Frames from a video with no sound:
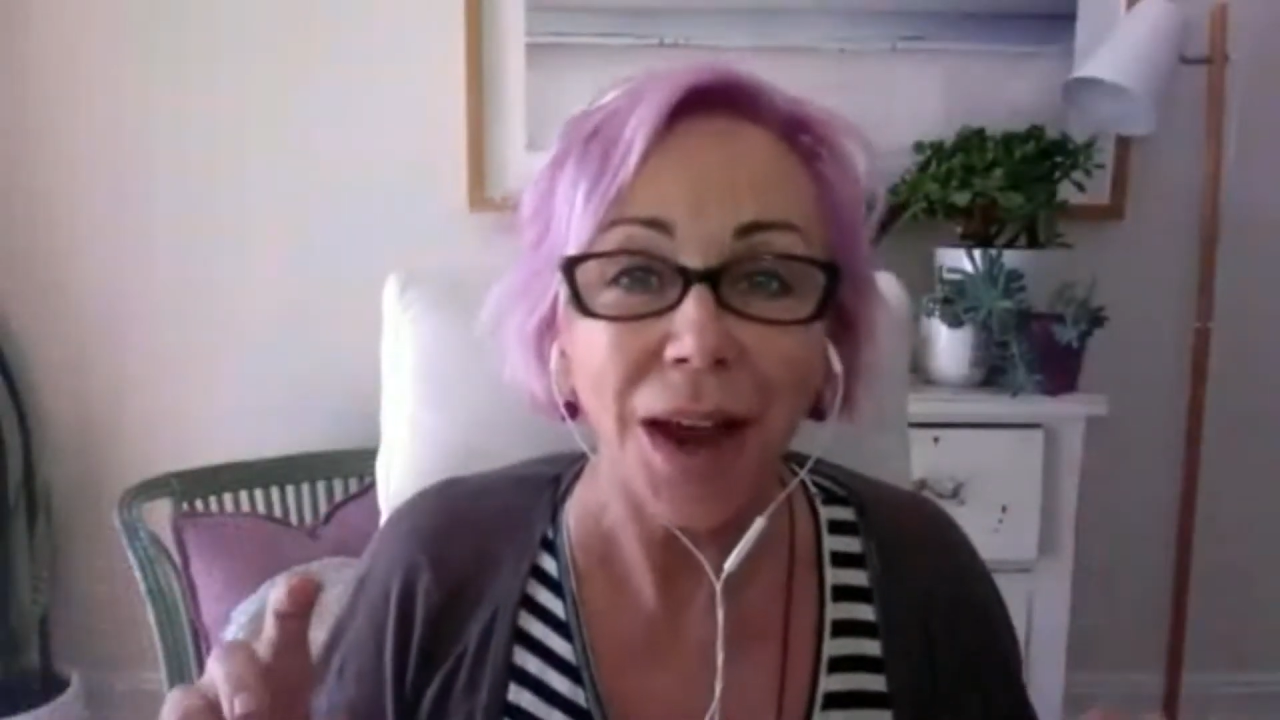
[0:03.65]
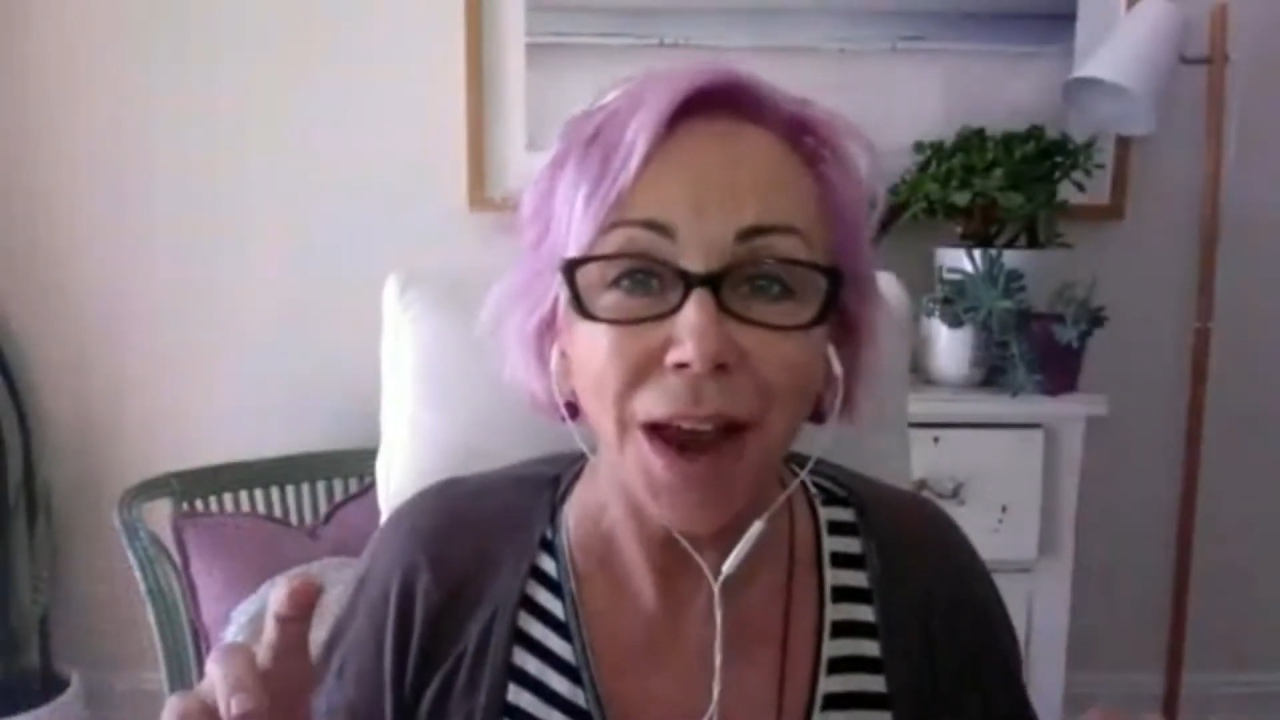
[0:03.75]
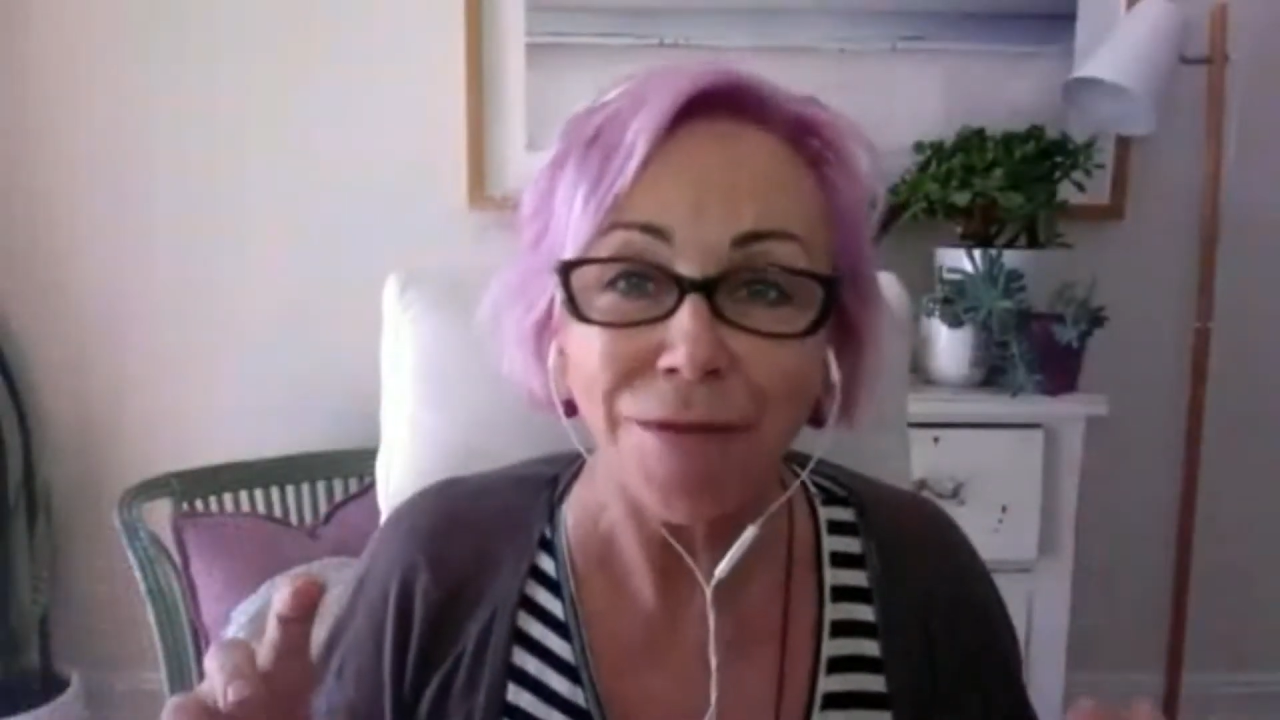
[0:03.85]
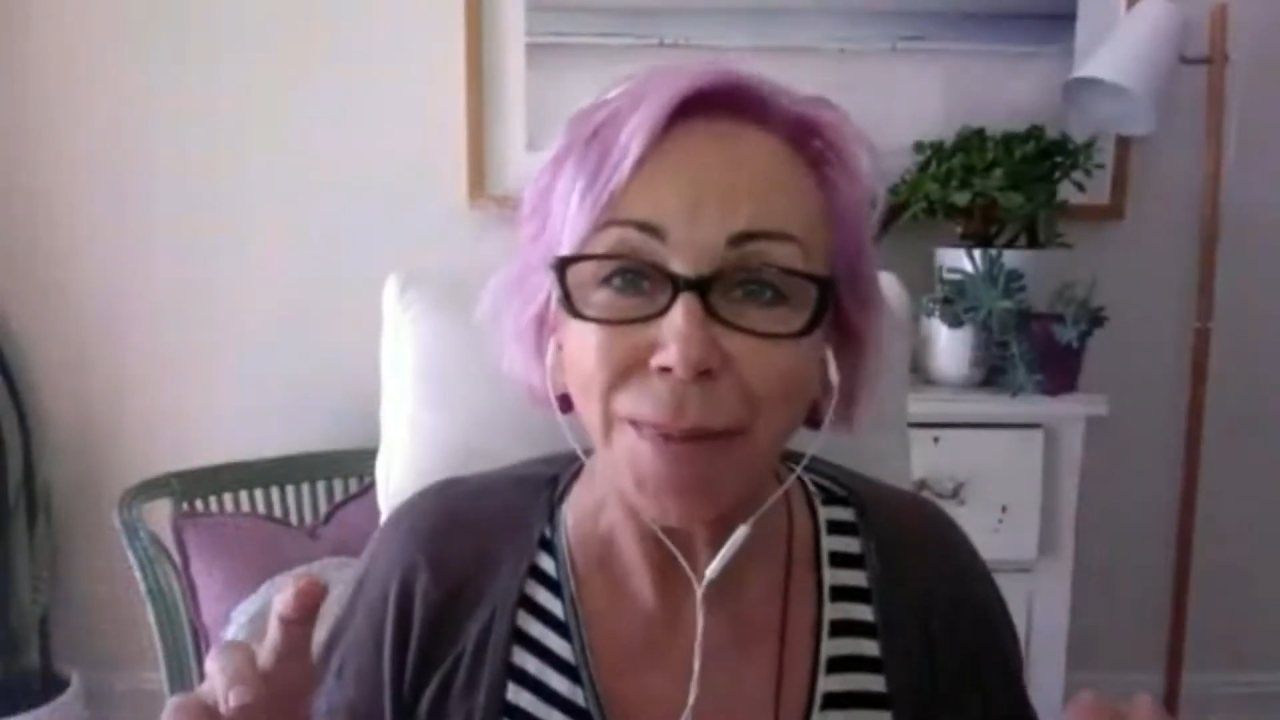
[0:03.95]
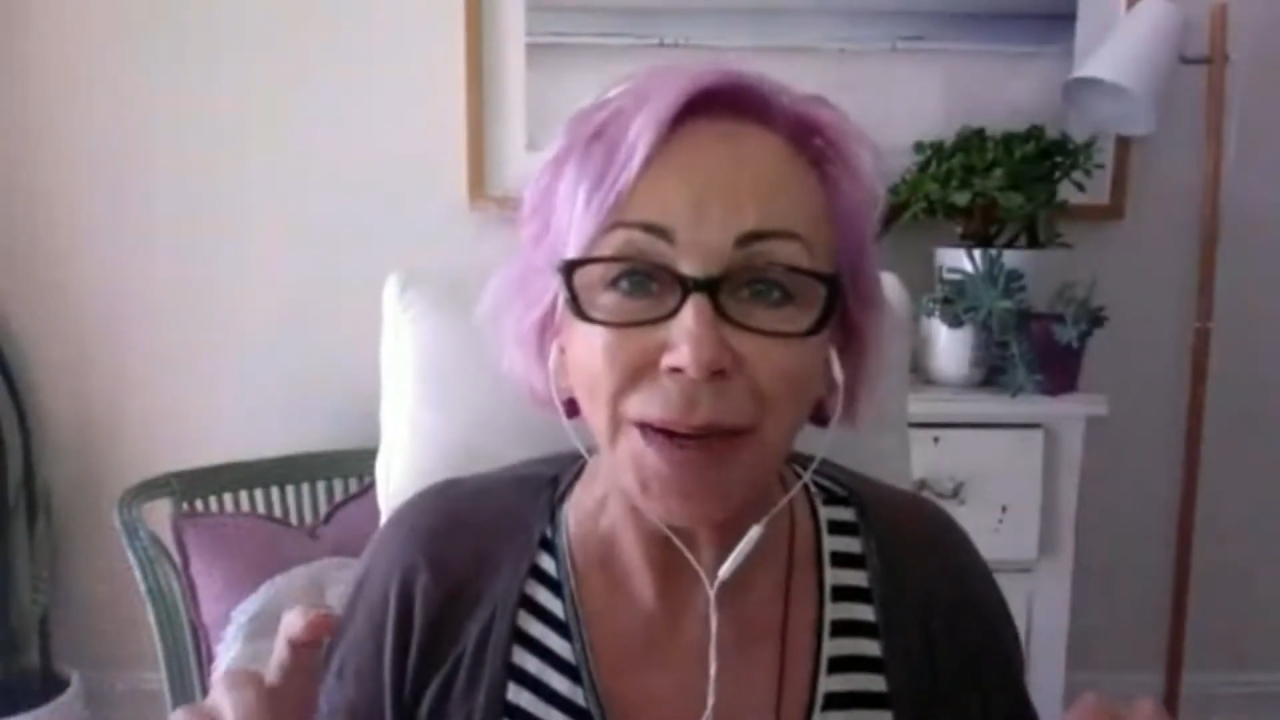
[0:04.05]

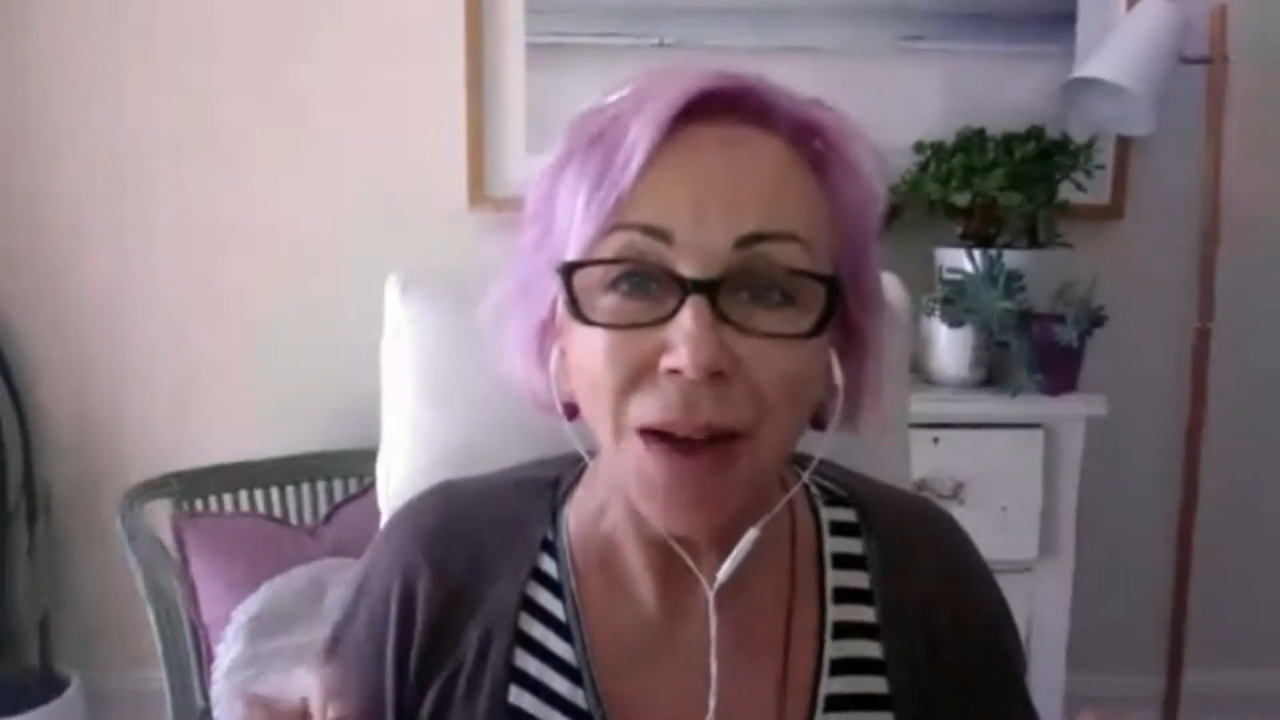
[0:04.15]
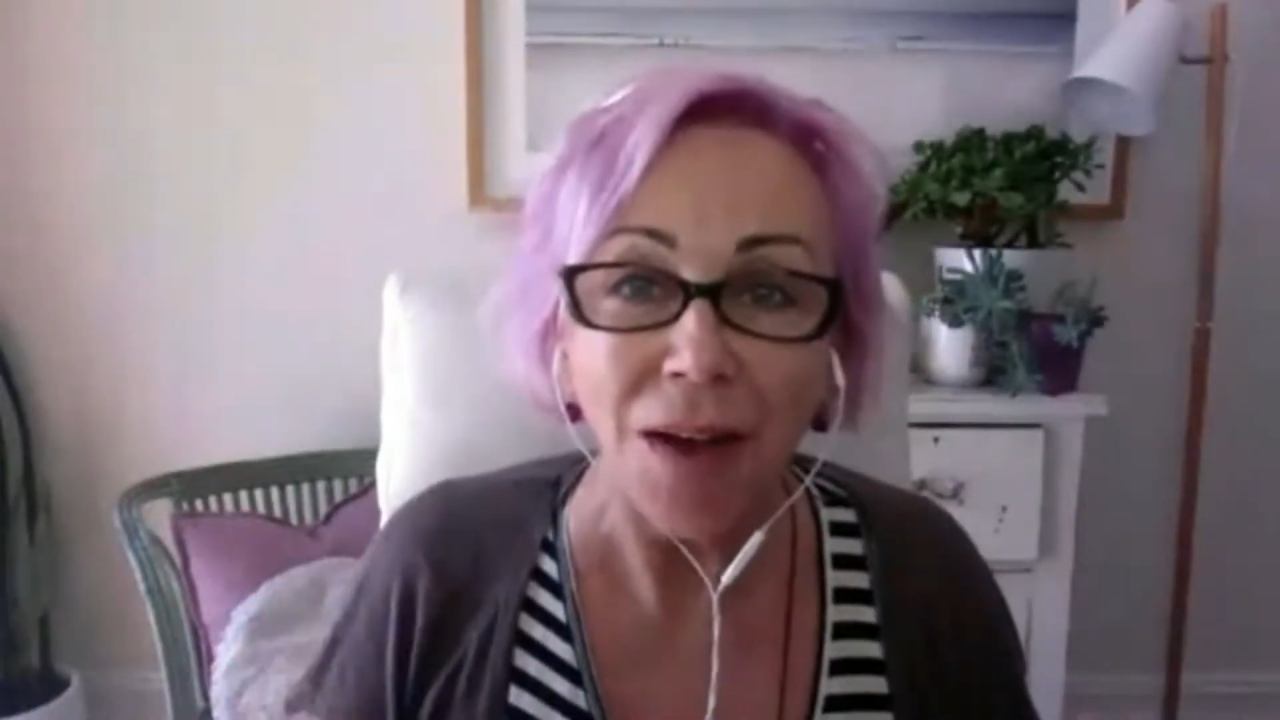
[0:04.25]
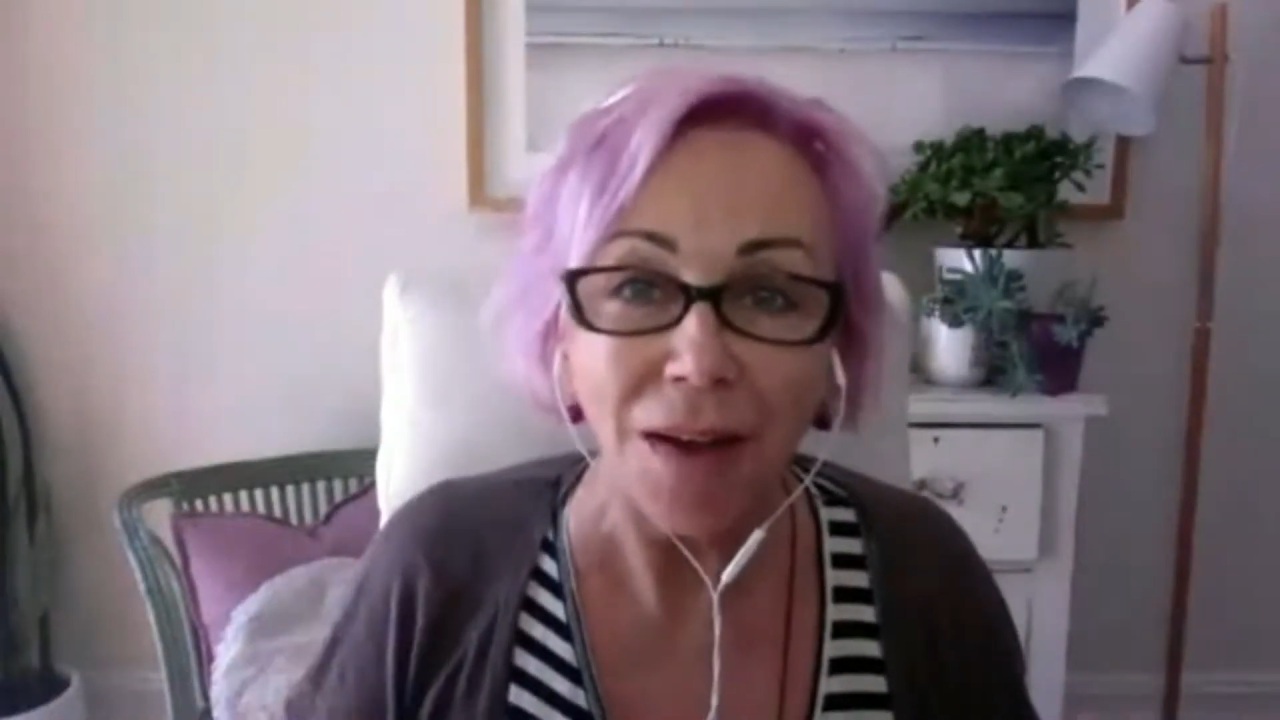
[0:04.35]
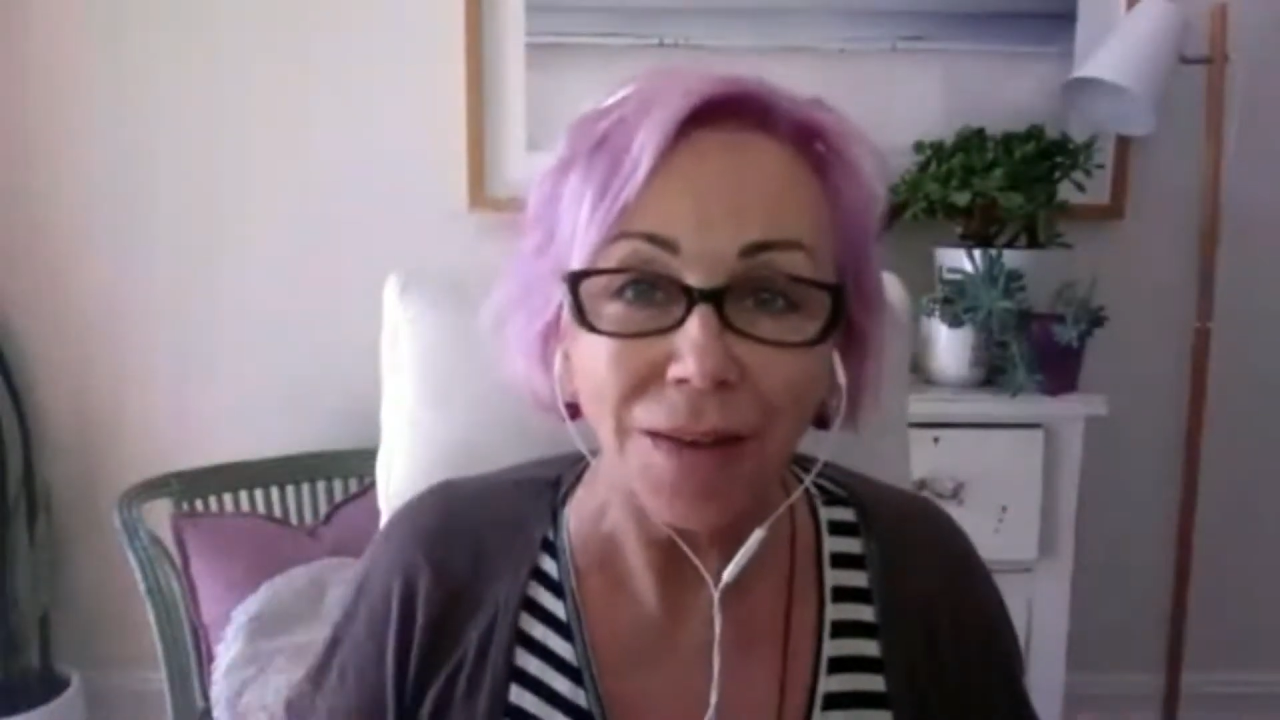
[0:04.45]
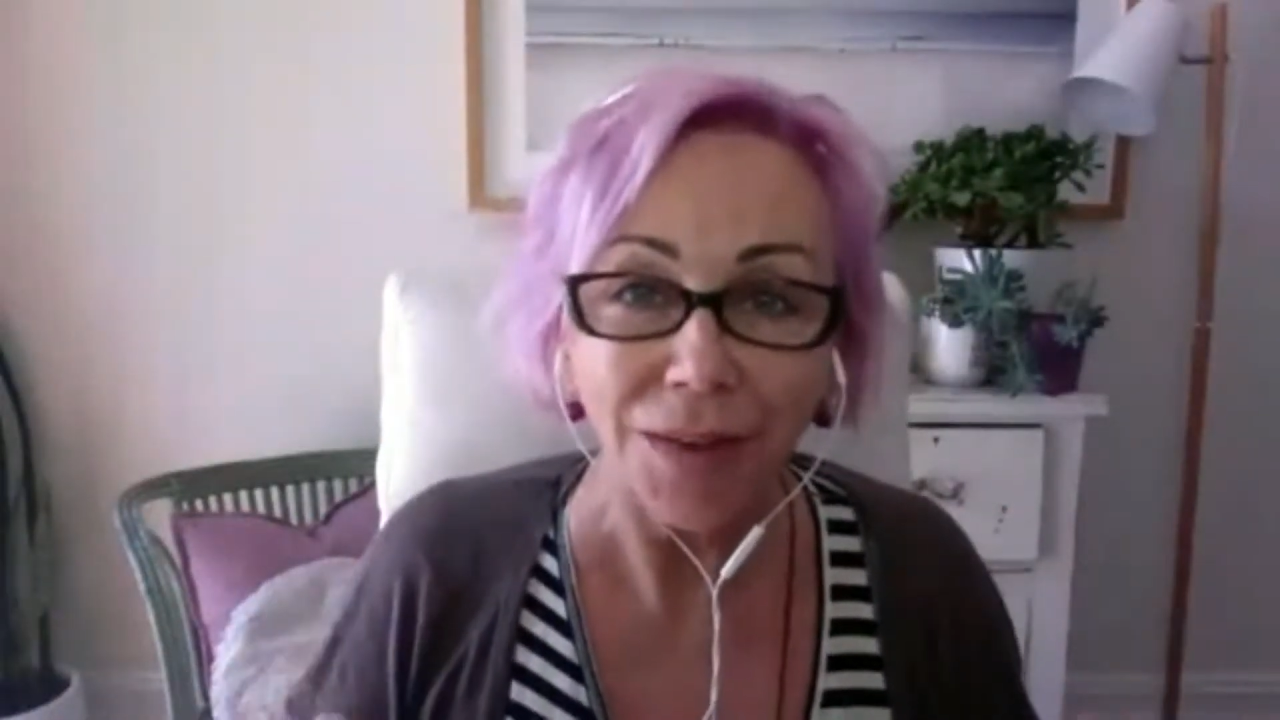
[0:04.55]
FB
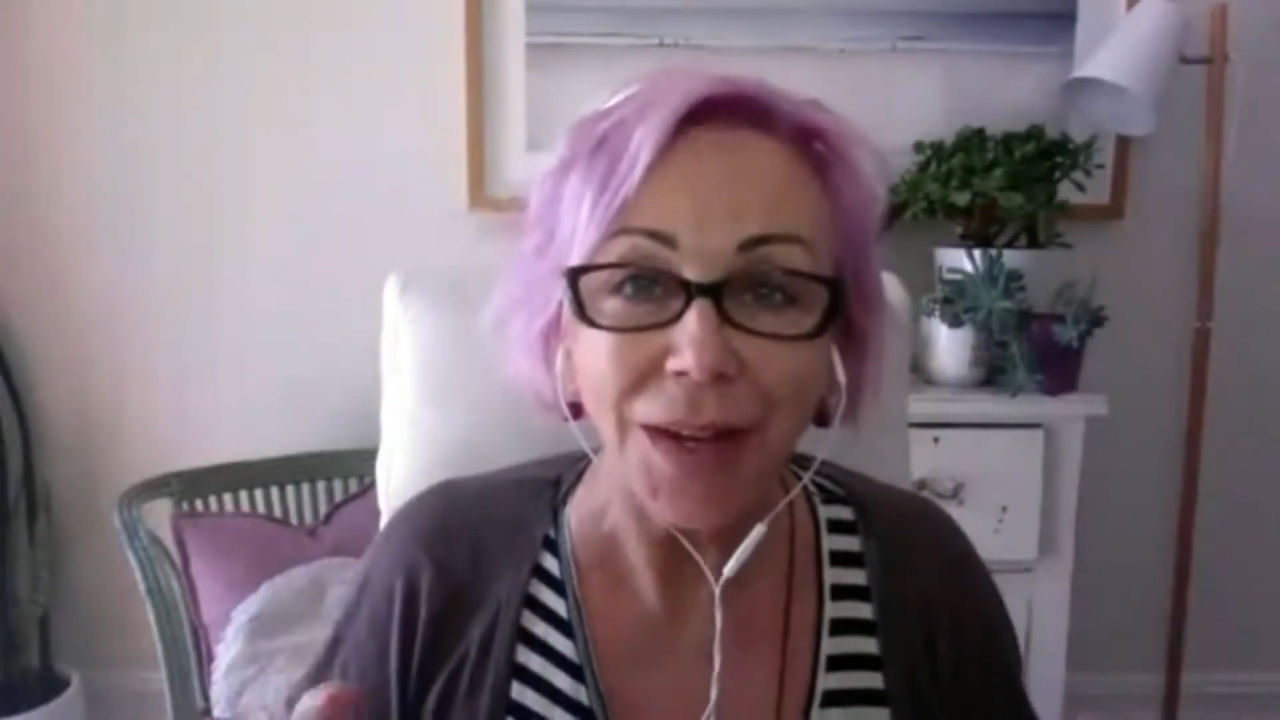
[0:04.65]
Live